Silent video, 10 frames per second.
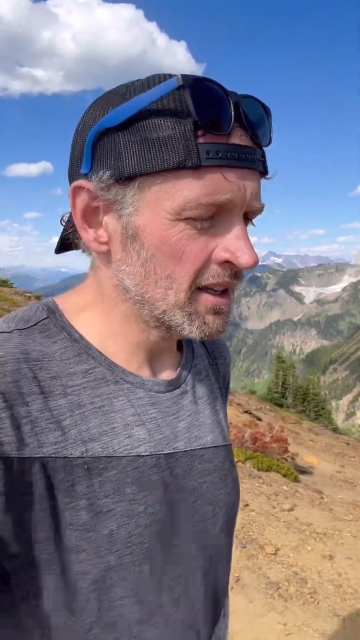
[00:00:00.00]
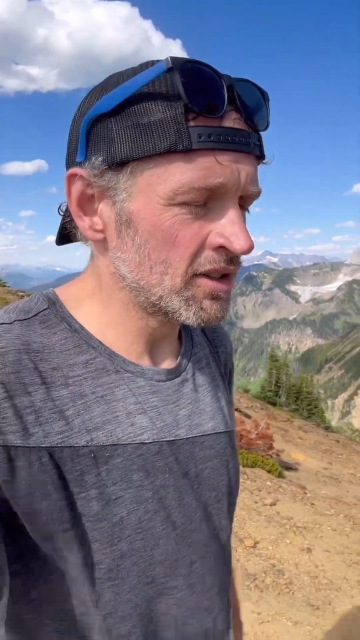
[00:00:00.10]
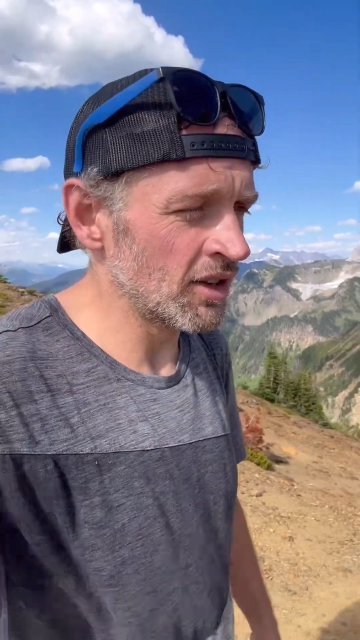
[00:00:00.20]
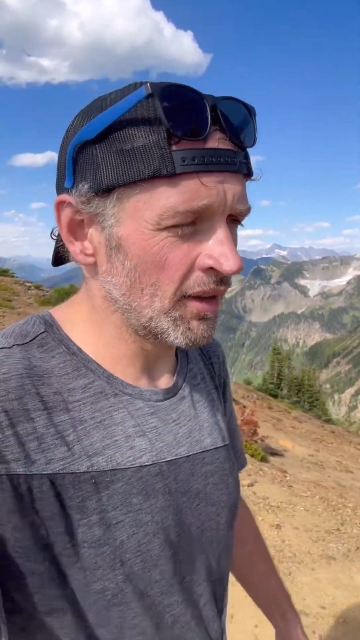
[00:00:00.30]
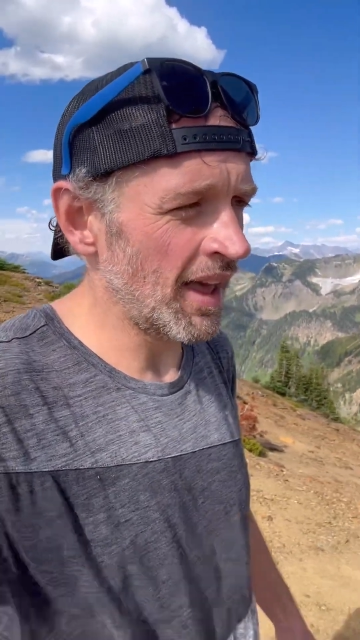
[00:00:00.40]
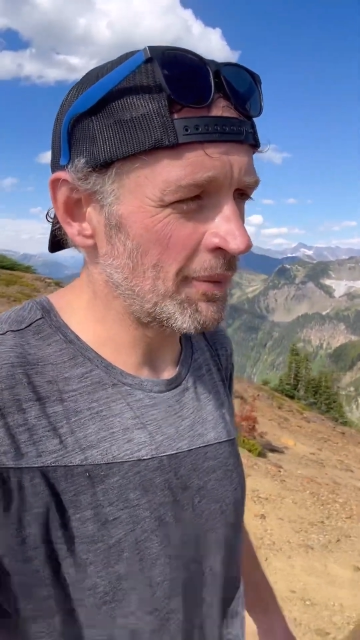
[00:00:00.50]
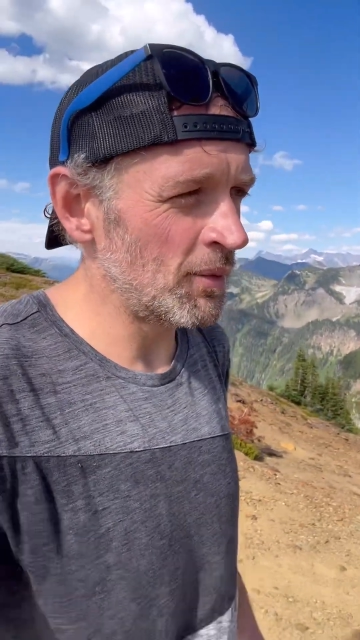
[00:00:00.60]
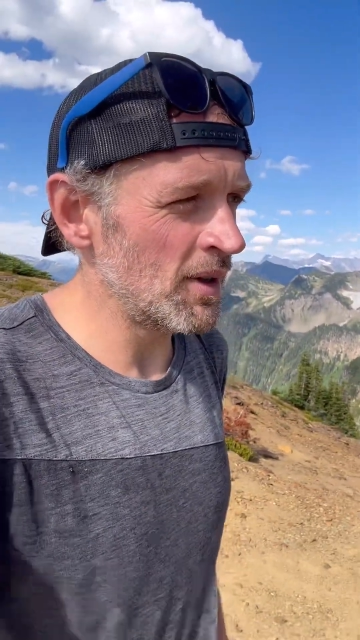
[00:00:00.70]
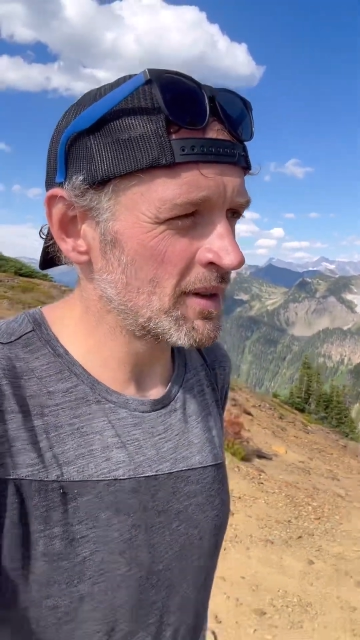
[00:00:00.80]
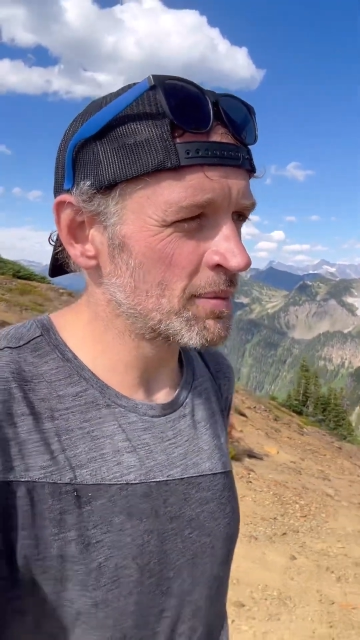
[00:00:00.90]
so that
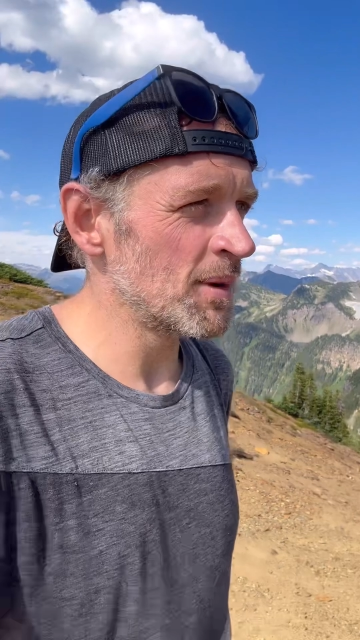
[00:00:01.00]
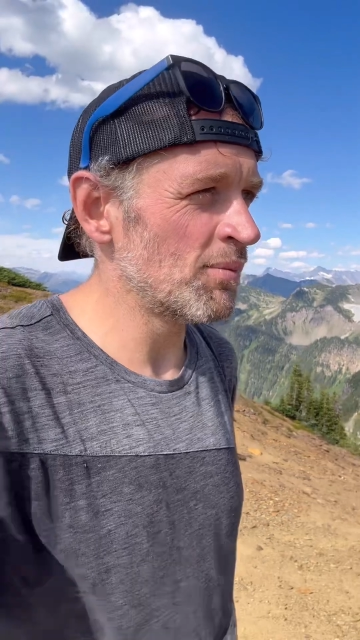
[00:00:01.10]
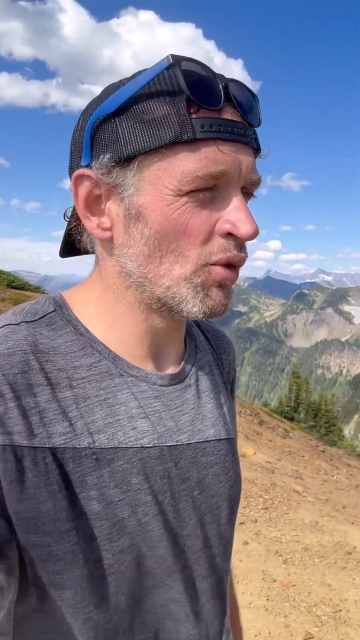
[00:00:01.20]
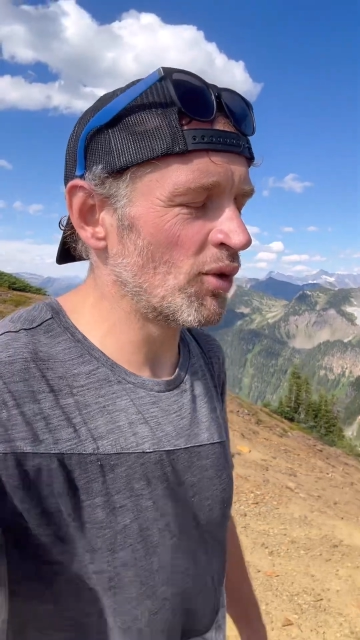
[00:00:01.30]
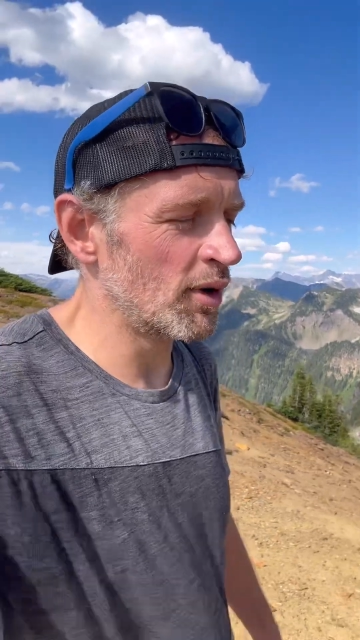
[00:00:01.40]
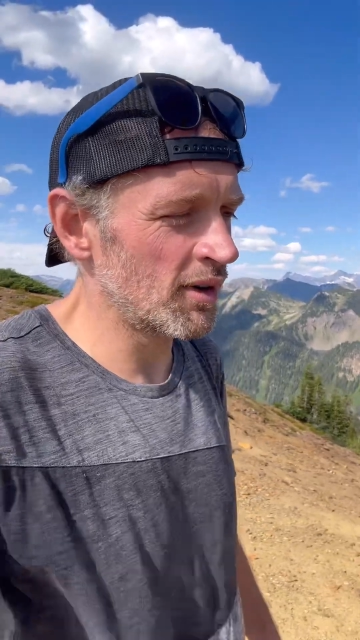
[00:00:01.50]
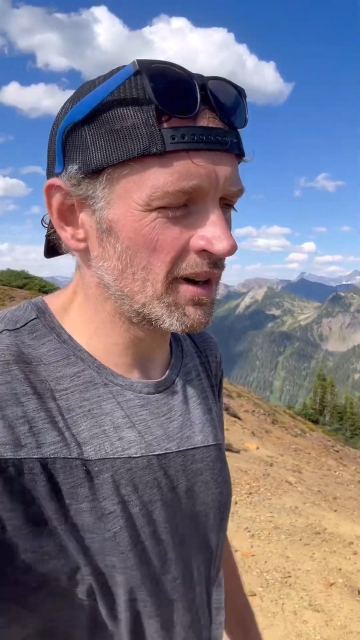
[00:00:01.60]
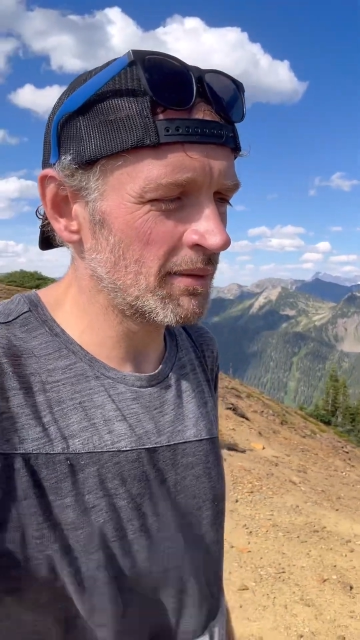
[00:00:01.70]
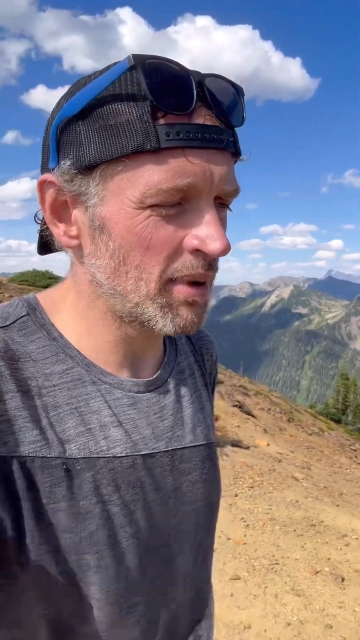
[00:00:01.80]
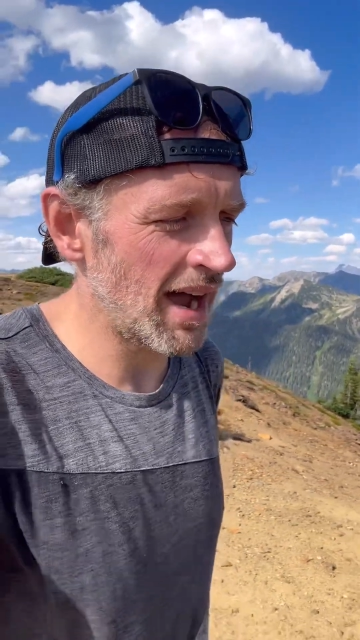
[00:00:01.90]
these people were
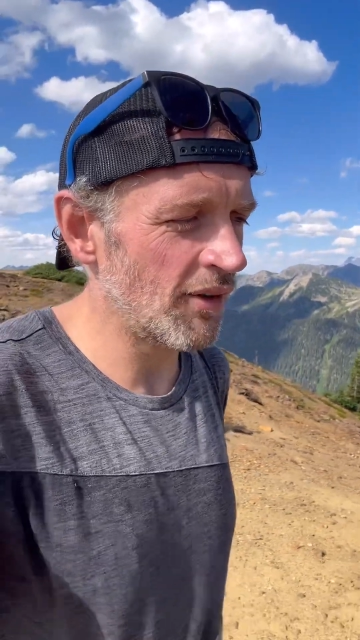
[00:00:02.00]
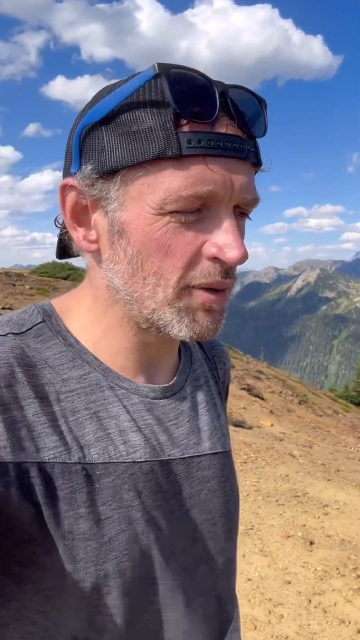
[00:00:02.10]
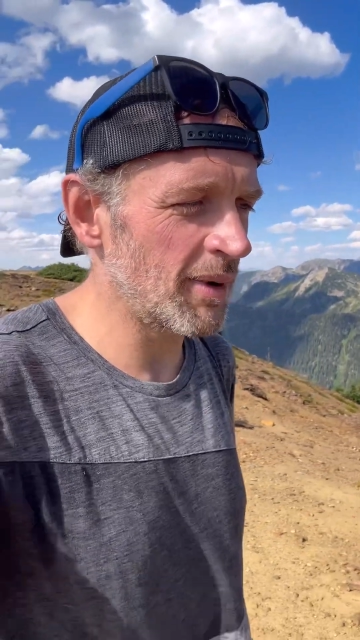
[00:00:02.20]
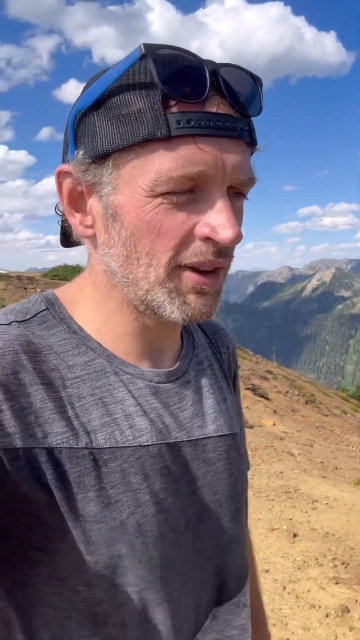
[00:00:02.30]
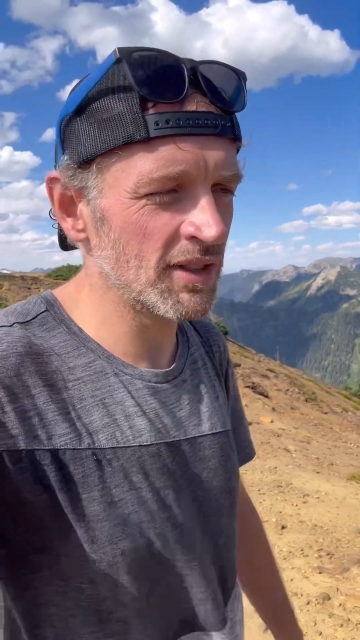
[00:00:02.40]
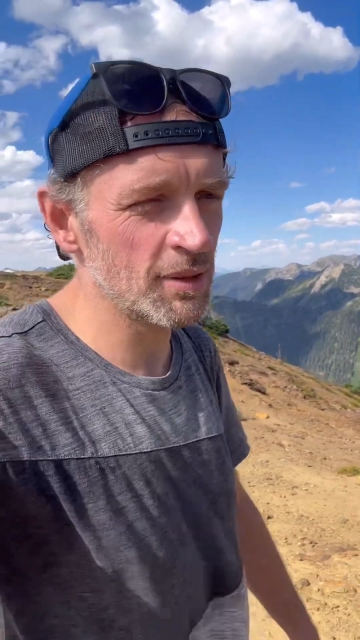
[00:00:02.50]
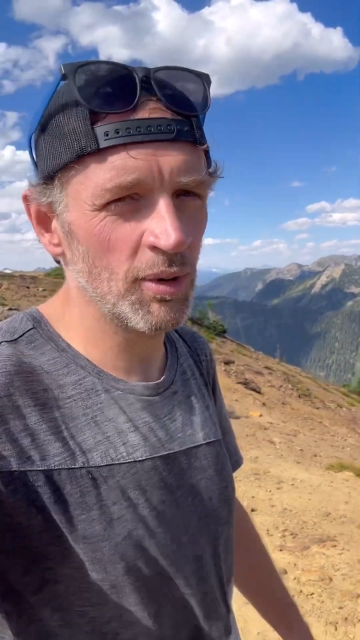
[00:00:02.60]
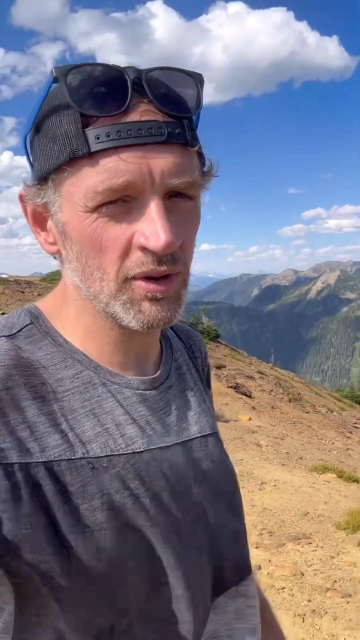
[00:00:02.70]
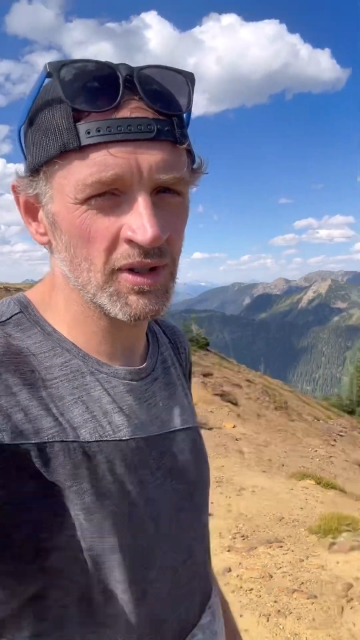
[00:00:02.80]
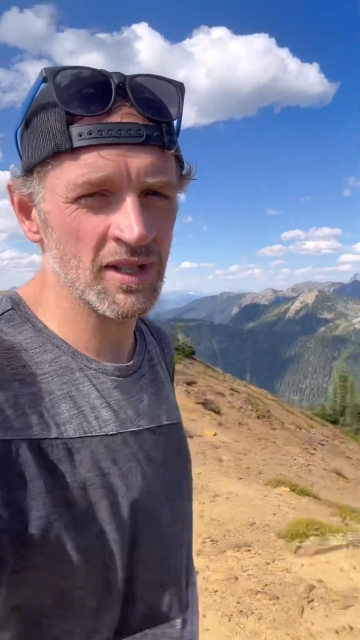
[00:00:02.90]
empowered by the Spirit